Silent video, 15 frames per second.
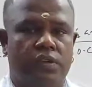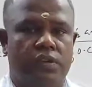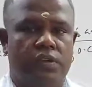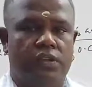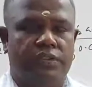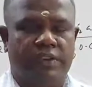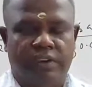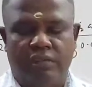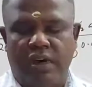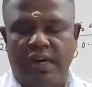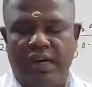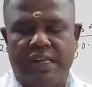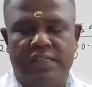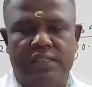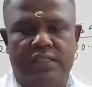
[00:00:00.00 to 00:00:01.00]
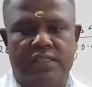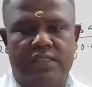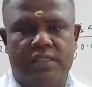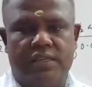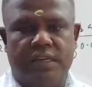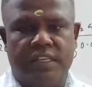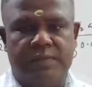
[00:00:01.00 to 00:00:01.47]
So when water is
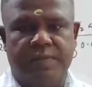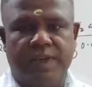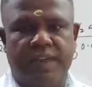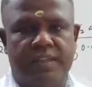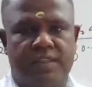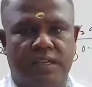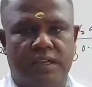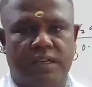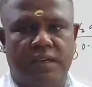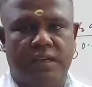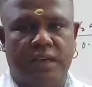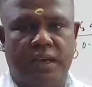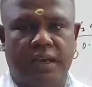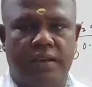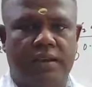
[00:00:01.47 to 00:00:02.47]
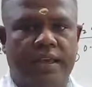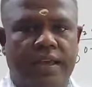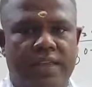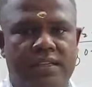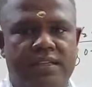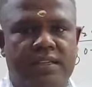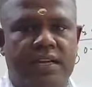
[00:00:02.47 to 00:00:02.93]
displaced and
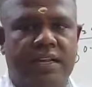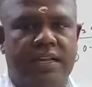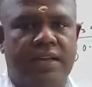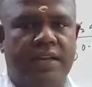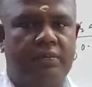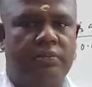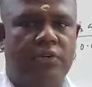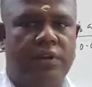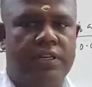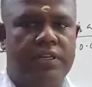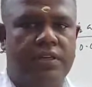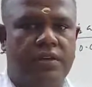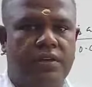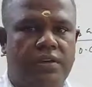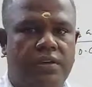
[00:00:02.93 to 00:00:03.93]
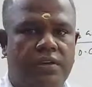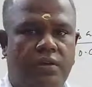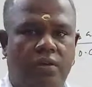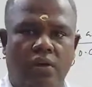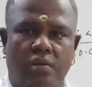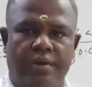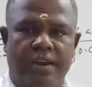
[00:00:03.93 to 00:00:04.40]
gas is collected above it,
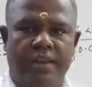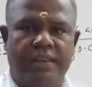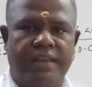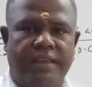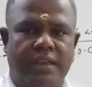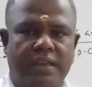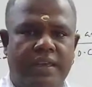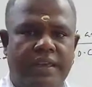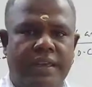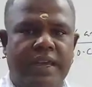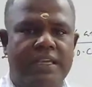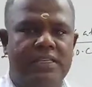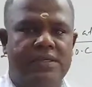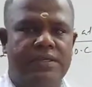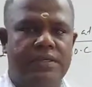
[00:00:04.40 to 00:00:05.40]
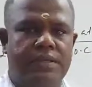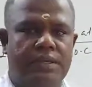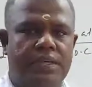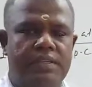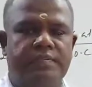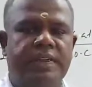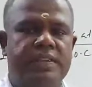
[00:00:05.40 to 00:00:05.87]
normally that gas
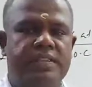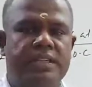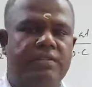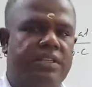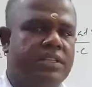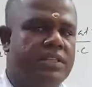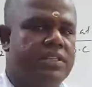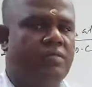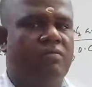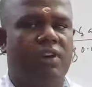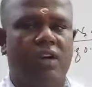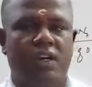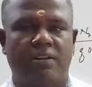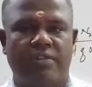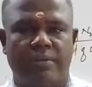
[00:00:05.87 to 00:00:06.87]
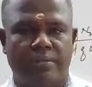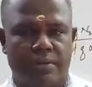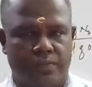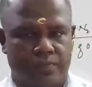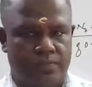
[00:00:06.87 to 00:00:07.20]
is mixed with some water vapor.